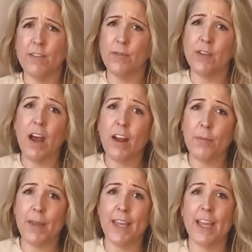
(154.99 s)

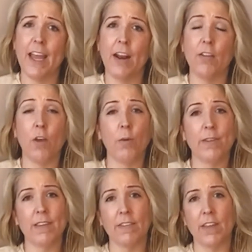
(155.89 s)
autonomy and is always
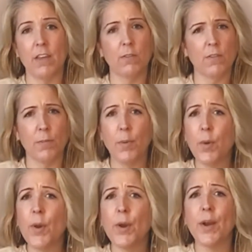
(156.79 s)
giving you
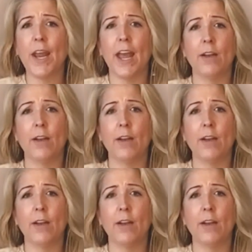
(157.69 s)
support and